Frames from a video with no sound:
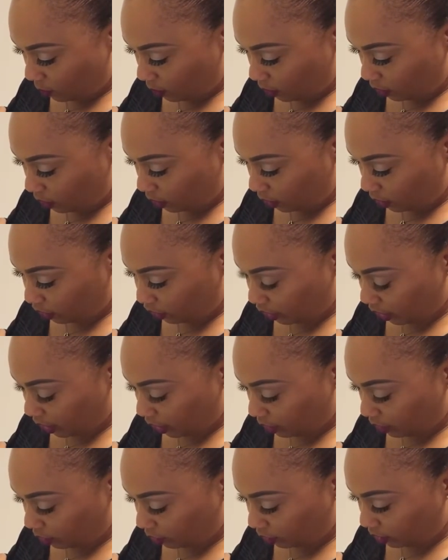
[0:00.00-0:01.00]
we're going to try
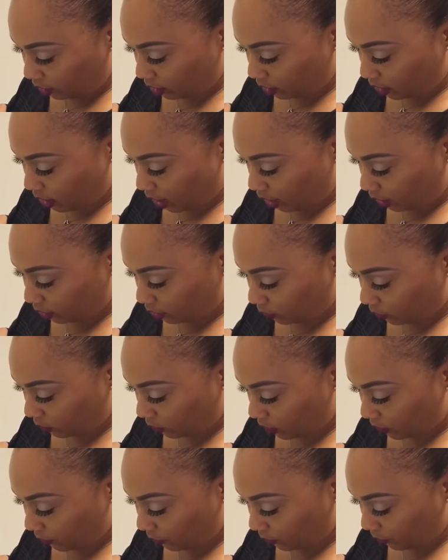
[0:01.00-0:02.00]
to go to the next
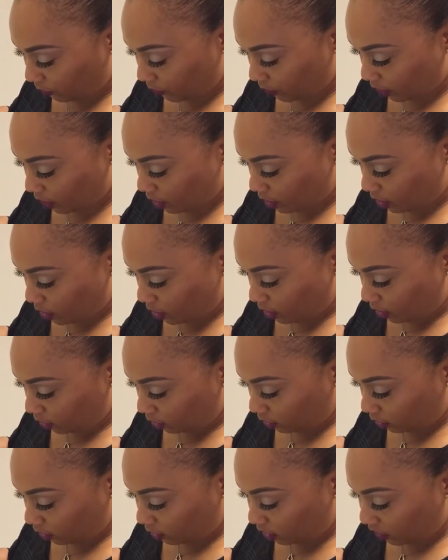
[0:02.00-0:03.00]
one.
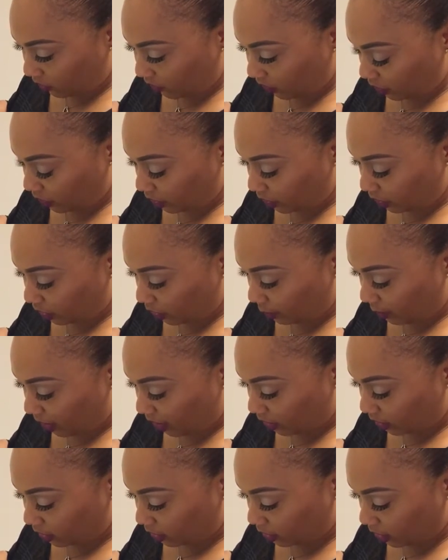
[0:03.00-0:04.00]
So you just fill this up,
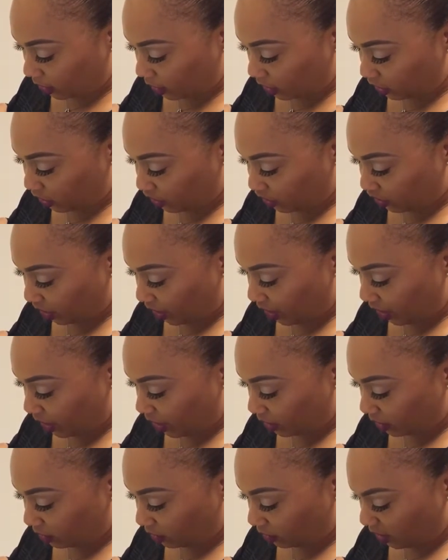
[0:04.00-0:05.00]
basically. You strain
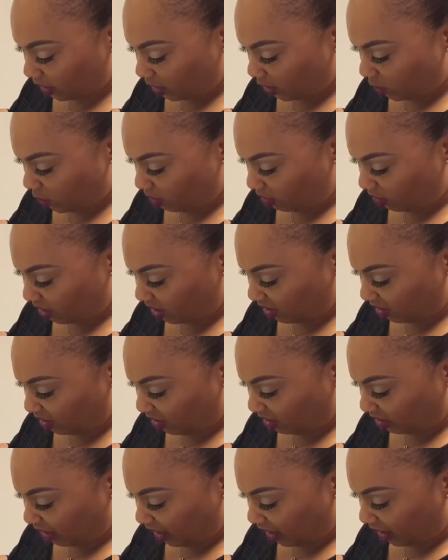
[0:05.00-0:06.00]
it so that you won't get
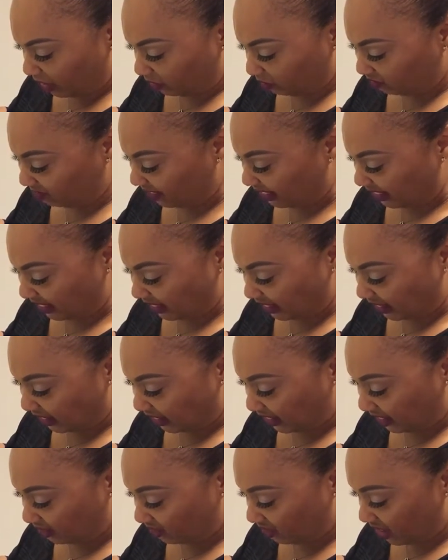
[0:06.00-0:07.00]
all that. Ugh.
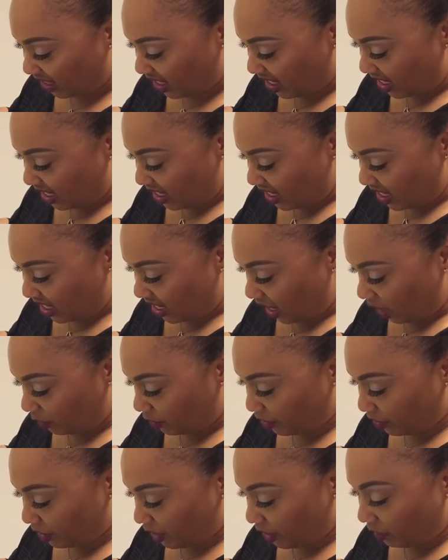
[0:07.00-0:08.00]
I'm
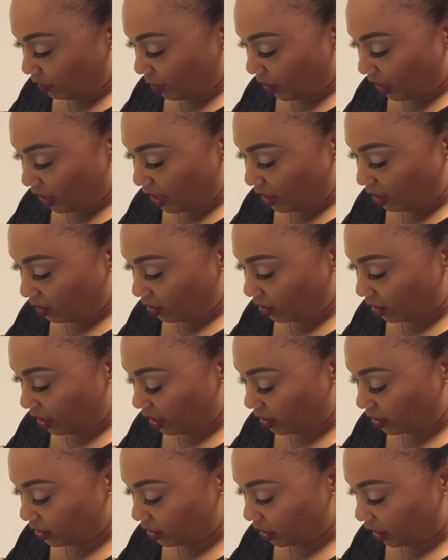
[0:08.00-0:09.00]
sure everybody else
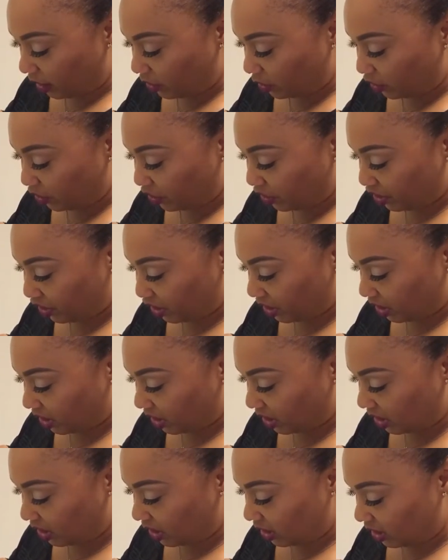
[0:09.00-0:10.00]
says it's like
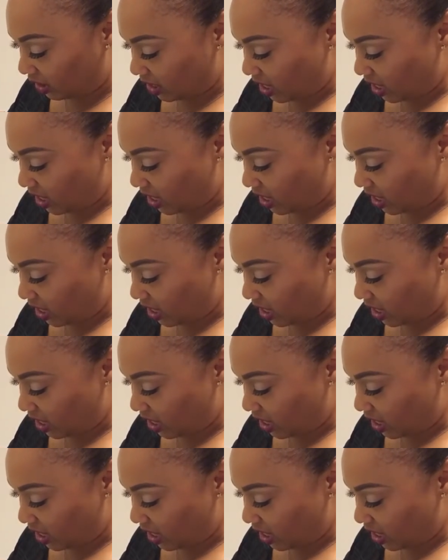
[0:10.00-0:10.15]
nutrition,